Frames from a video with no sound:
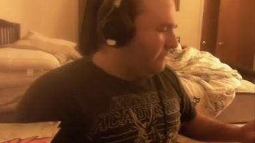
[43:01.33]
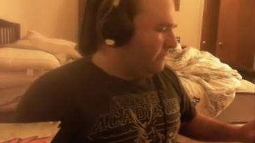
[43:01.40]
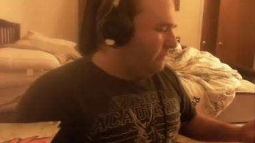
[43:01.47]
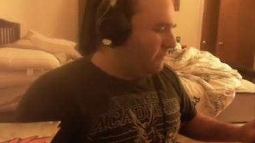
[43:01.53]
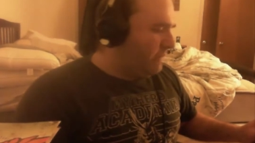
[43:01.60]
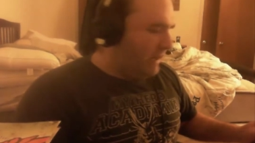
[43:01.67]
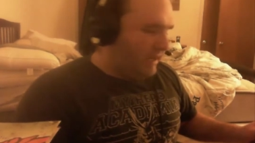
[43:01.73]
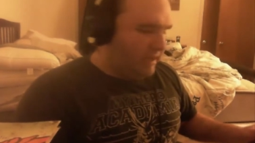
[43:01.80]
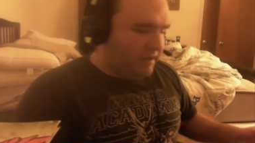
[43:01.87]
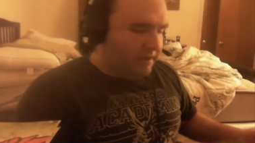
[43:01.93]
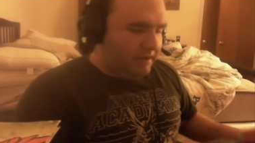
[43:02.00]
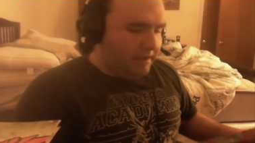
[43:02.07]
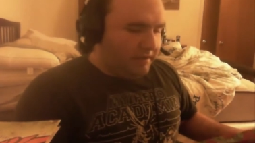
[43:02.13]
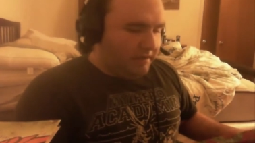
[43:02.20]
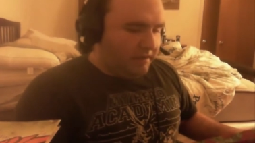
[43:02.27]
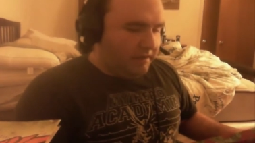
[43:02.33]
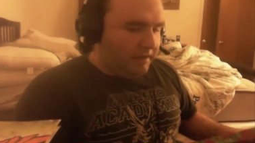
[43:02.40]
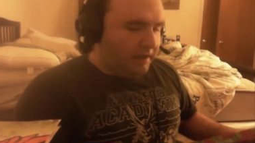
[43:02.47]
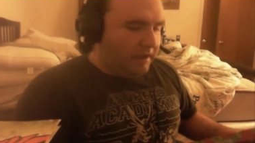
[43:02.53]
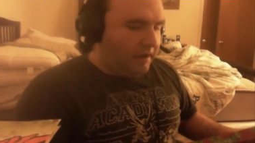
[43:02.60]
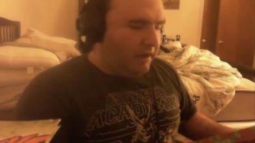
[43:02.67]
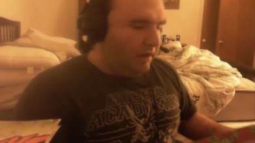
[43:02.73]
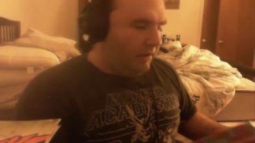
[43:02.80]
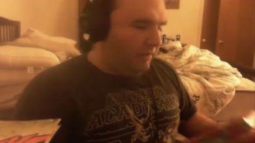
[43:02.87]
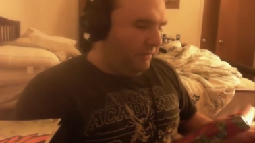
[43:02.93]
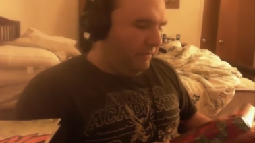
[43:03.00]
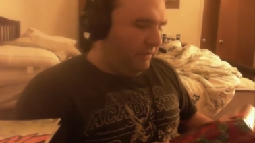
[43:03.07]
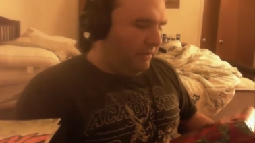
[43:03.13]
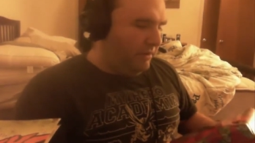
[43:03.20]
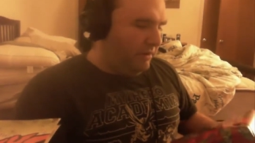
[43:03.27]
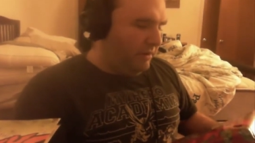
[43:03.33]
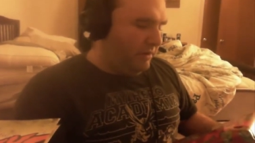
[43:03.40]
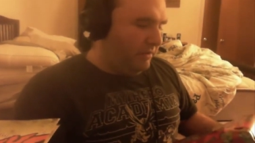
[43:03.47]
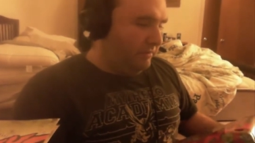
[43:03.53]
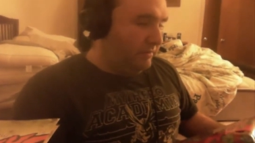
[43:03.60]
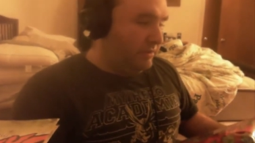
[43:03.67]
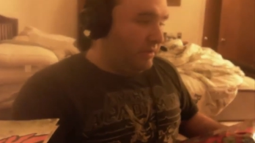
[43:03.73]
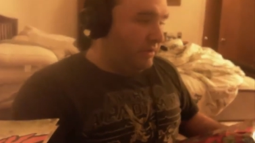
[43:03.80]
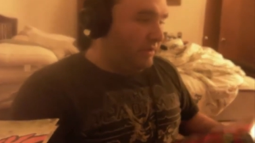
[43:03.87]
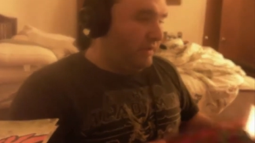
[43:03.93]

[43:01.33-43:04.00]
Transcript: same weight. Oh, no.